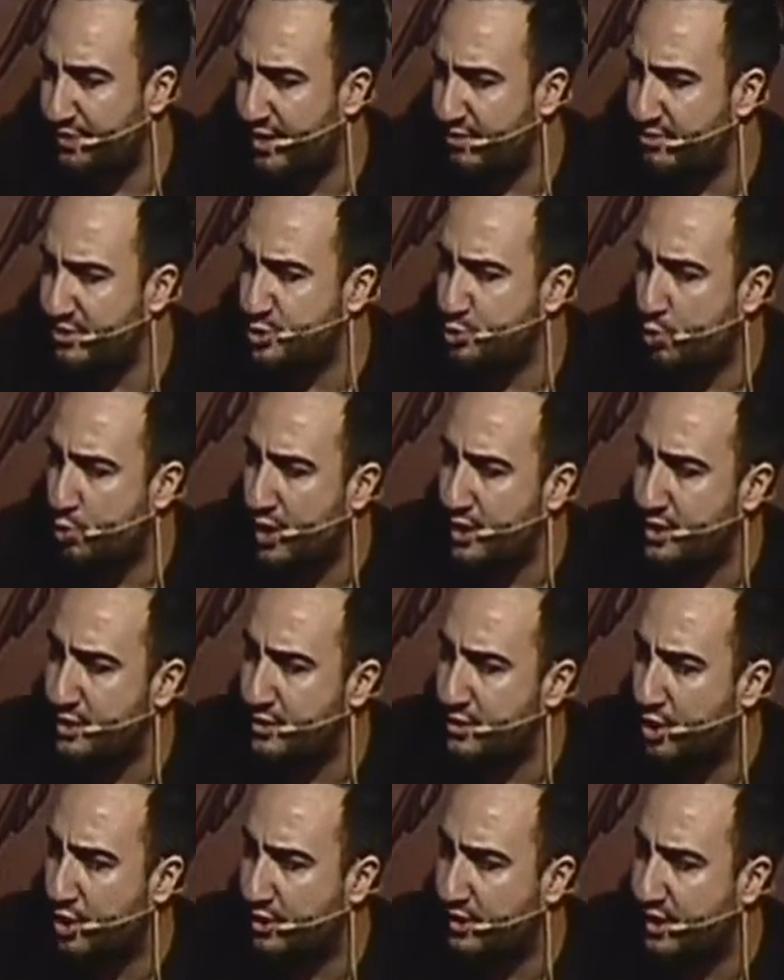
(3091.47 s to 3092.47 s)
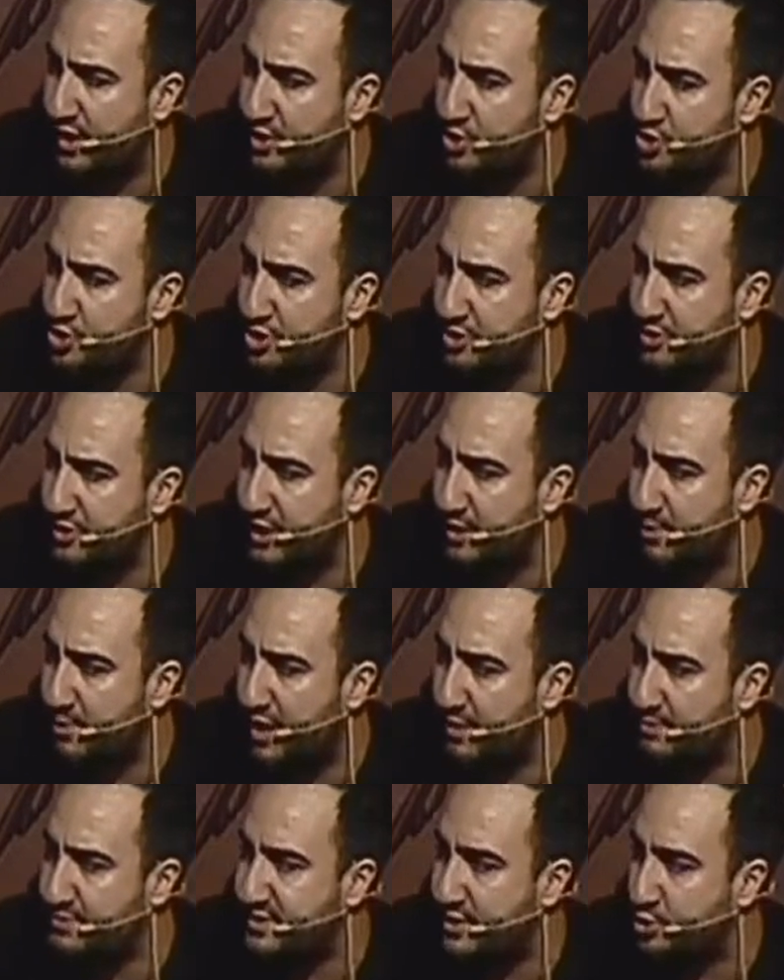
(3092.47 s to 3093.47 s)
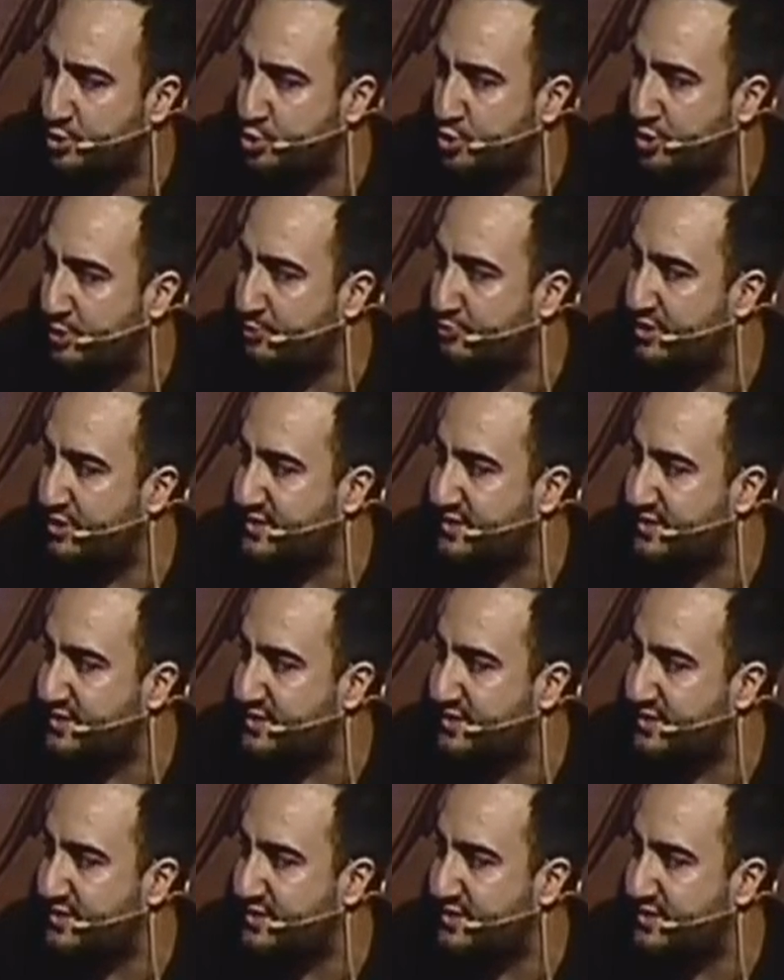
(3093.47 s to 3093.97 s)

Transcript: There is one occasion, Imam said to him,